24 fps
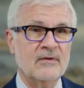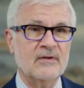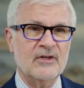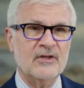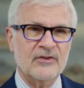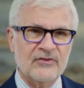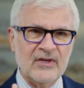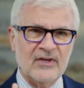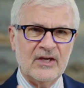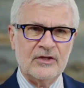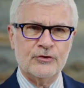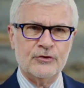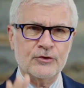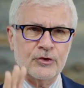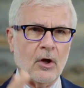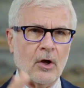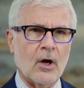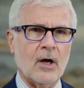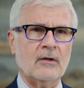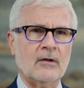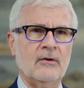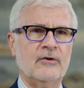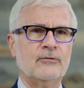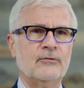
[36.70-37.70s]
You see,
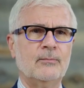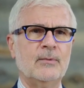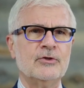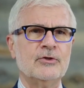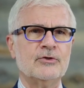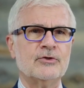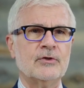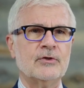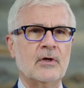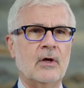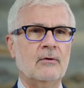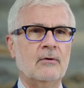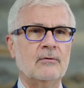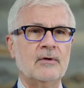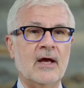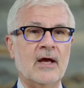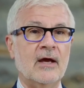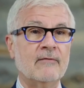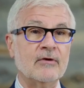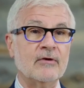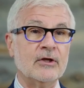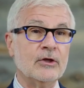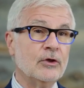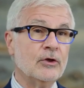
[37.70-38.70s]
chocolate's been shown to
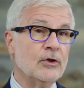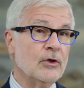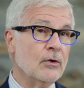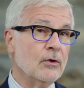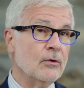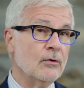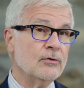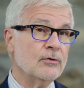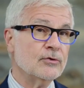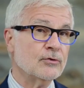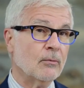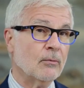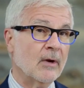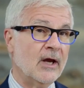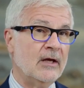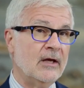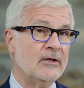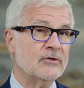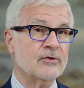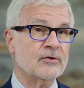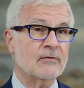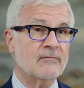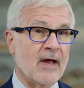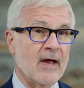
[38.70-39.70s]
have a huge
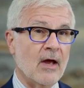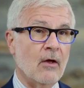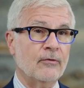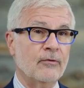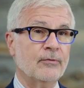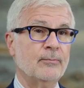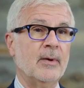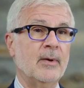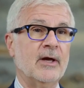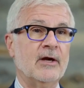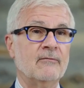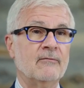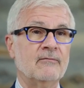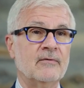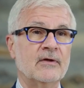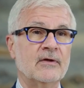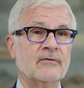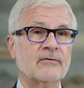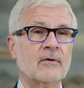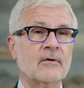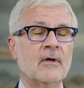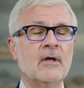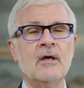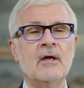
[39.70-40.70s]
range of health
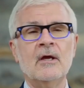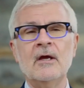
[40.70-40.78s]
benefits.